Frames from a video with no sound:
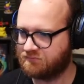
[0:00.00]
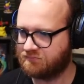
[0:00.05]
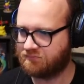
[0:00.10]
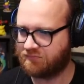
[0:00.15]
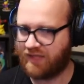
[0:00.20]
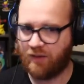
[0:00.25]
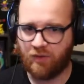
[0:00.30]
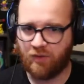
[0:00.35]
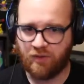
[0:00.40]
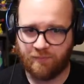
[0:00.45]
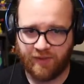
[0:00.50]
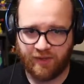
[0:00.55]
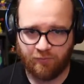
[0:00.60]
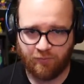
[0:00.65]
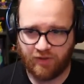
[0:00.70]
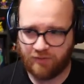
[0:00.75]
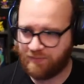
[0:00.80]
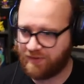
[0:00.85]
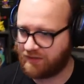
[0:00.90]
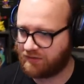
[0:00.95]
Yeah, we beat
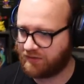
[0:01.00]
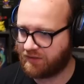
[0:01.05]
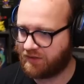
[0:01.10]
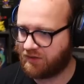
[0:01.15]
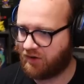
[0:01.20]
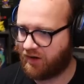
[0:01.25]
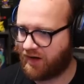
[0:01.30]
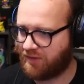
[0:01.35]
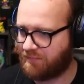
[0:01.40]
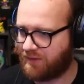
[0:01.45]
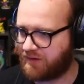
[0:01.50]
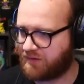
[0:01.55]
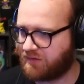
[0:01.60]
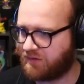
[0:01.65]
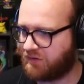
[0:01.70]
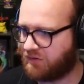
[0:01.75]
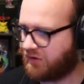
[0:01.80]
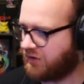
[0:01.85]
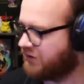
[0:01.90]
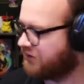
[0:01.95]
Leader and
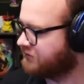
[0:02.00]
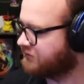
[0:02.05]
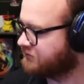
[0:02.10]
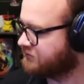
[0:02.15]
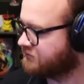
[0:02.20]
Magneto here.